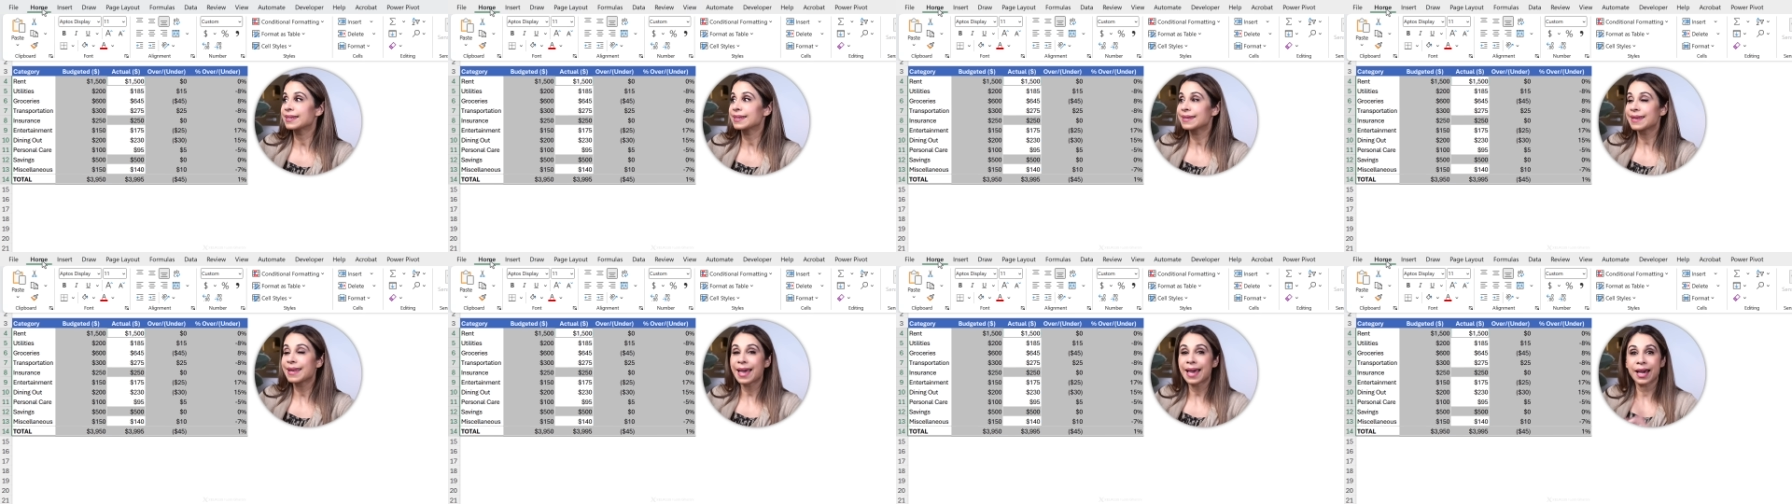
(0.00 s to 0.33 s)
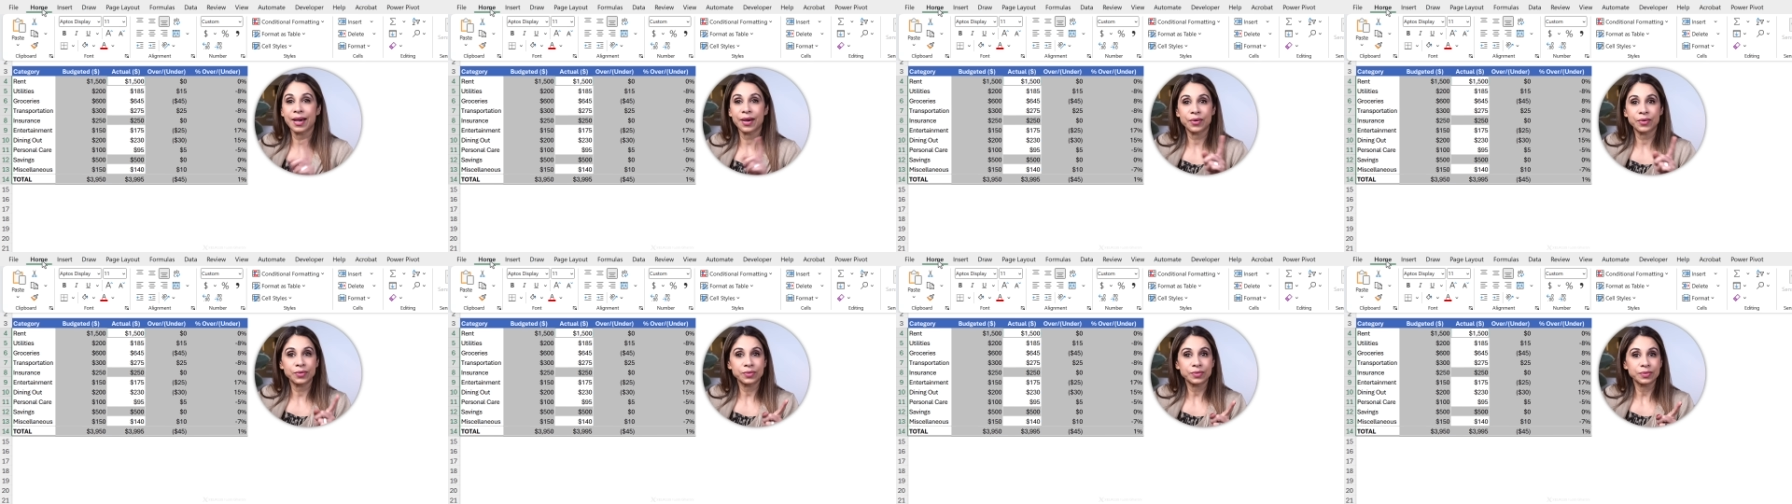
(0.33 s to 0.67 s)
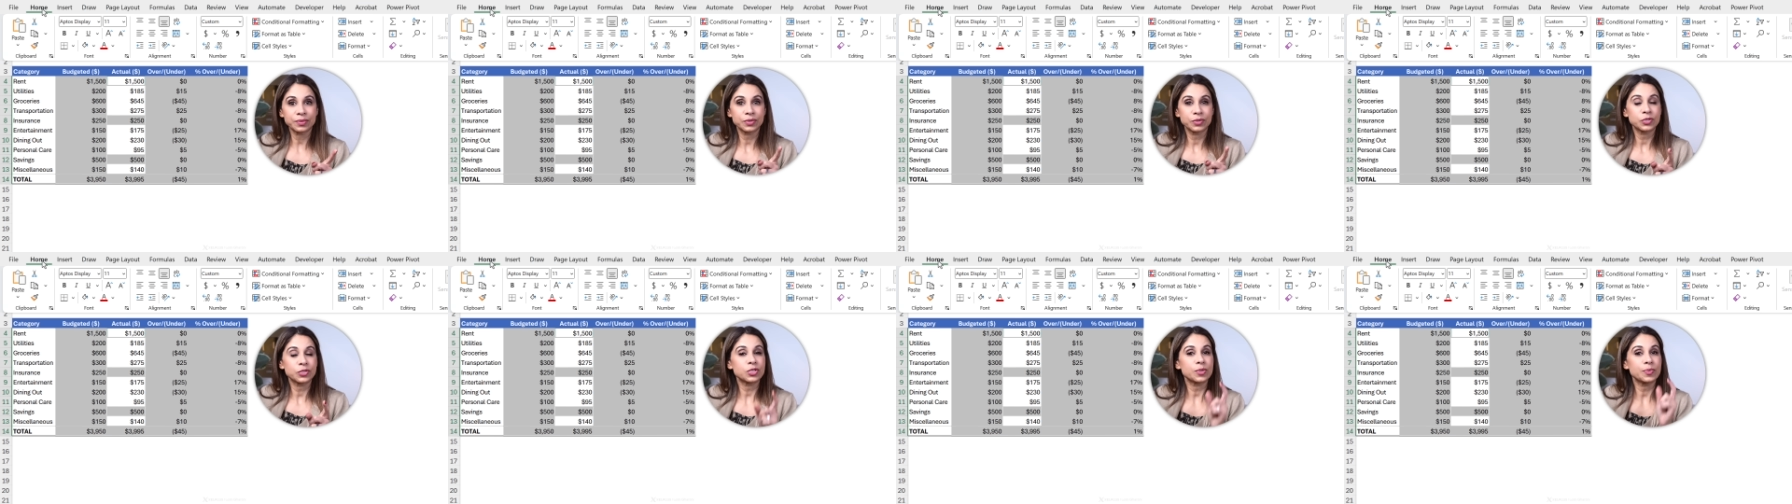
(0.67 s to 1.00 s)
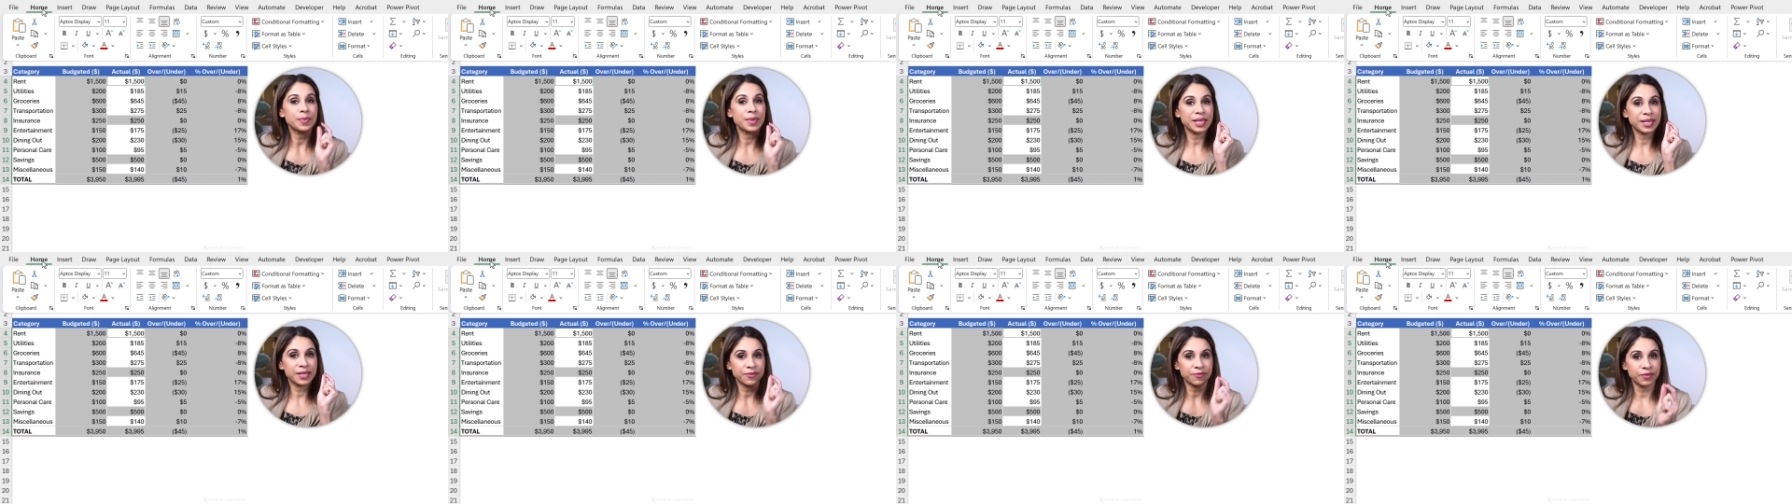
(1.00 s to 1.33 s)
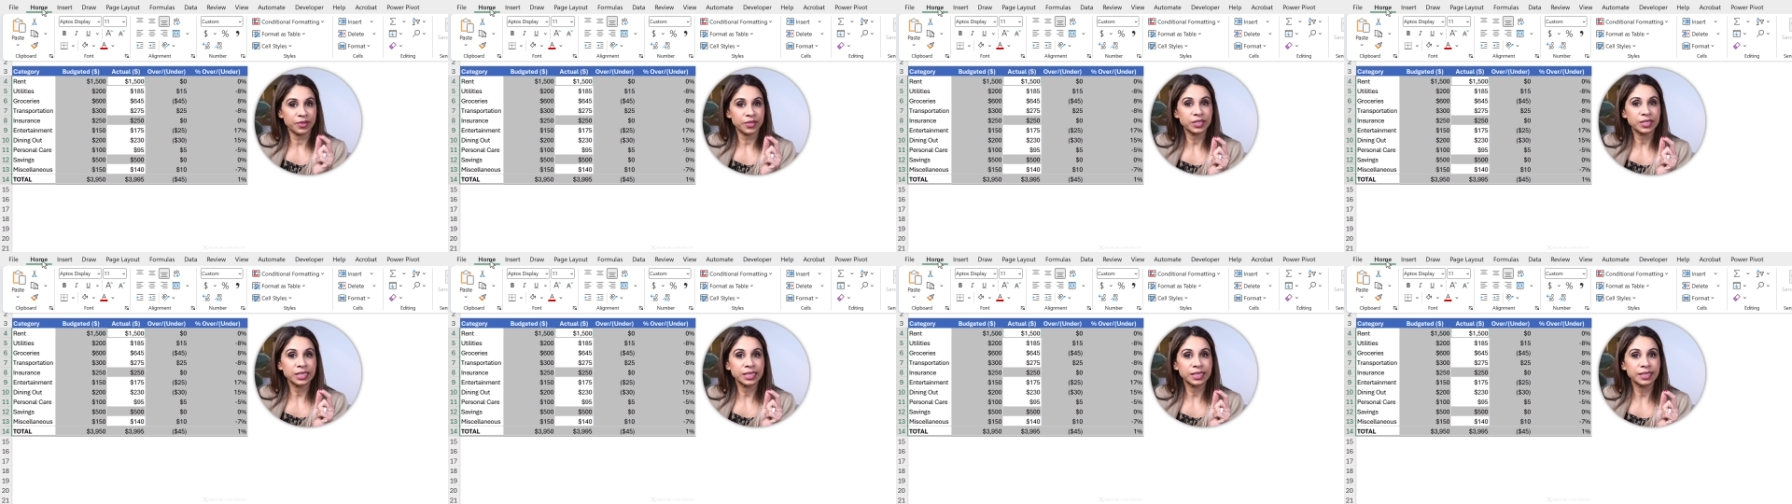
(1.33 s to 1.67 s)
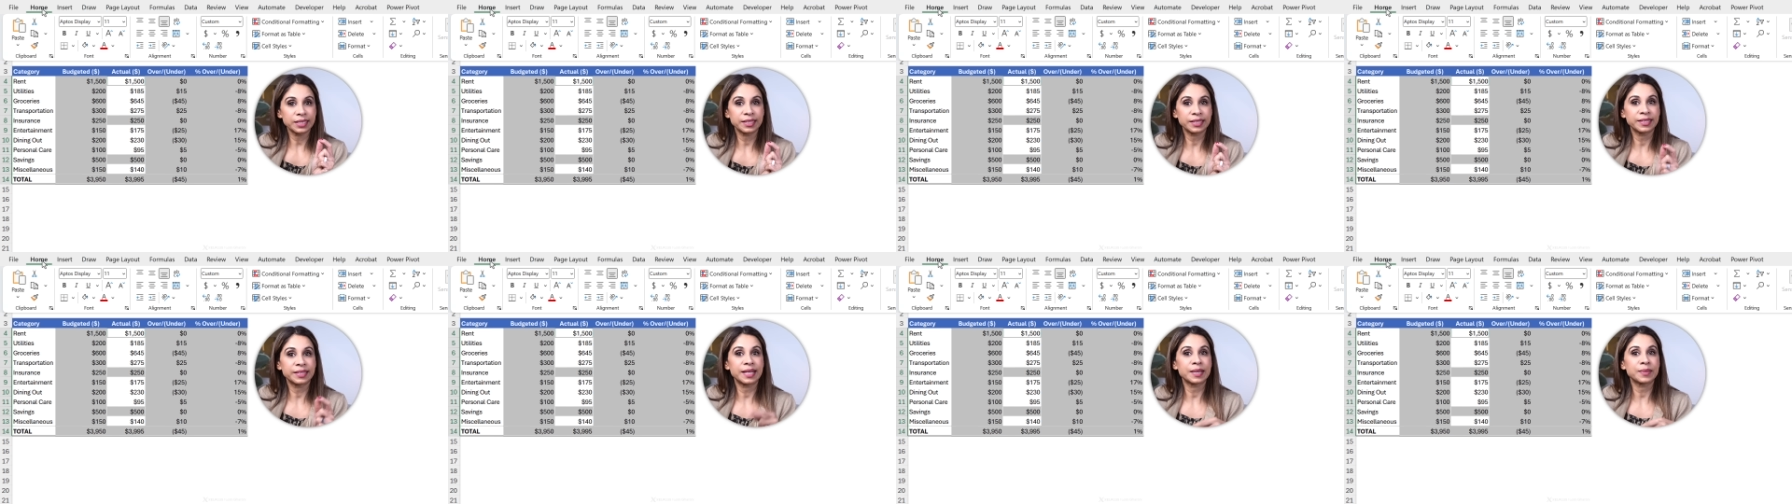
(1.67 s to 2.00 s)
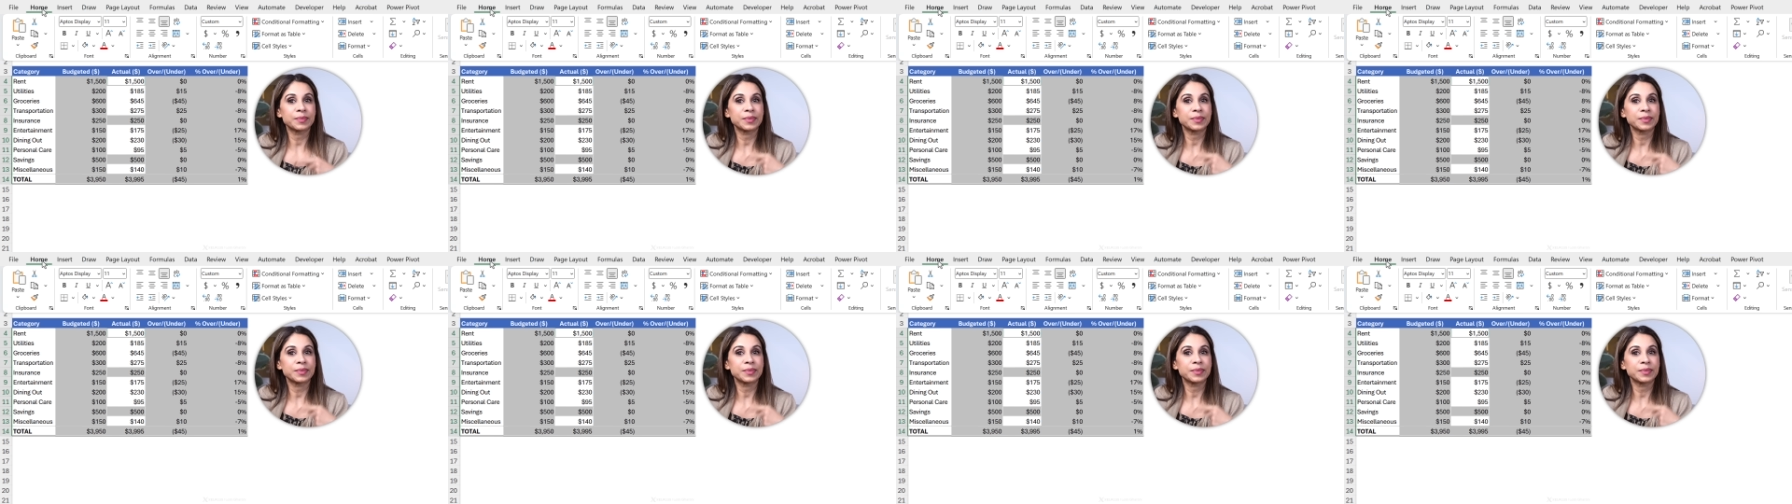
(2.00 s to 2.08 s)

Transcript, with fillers: Now, to make it very clear,